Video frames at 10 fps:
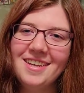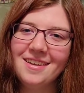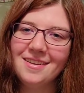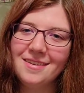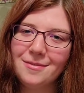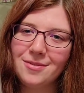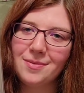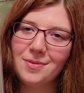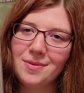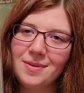I was
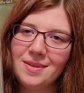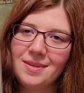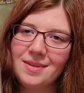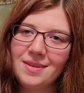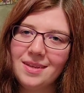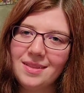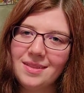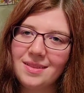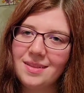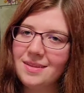able to get
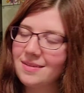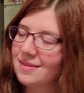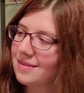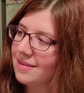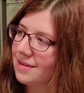this